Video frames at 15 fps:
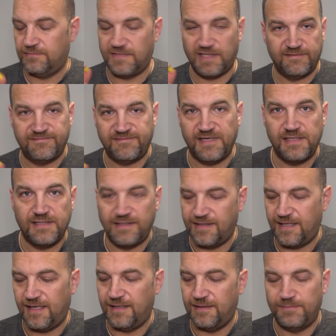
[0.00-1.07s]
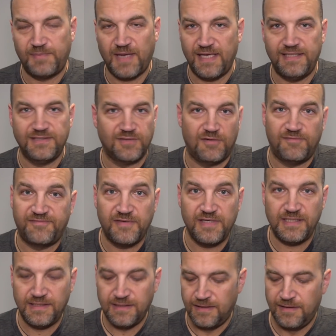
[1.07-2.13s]
then fine, and they're pennies or
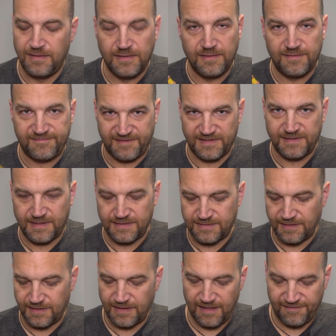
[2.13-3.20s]
free, fantastic.